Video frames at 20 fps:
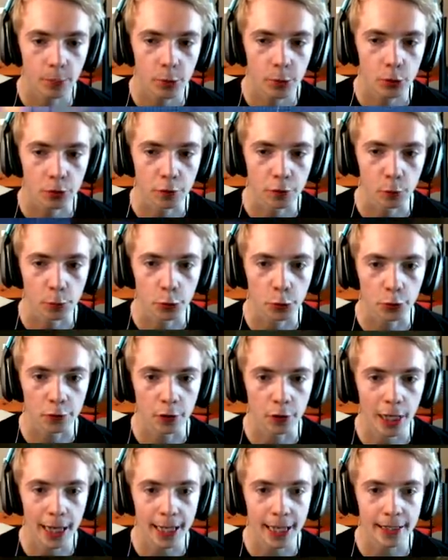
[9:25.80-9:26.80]
Beautiful,
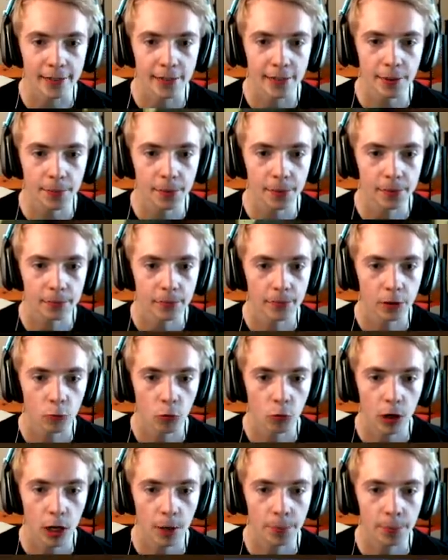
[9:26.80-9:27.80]
beautiful, handsome.
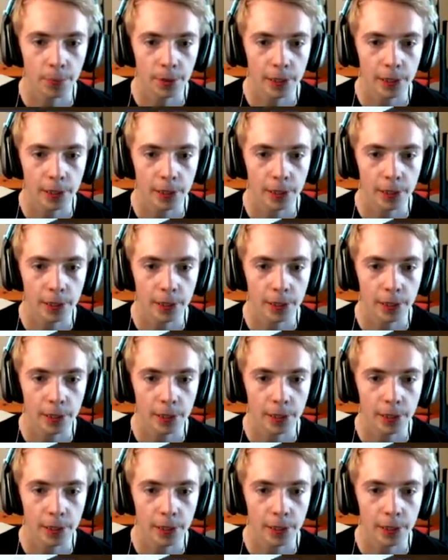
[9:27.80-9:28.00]
Up.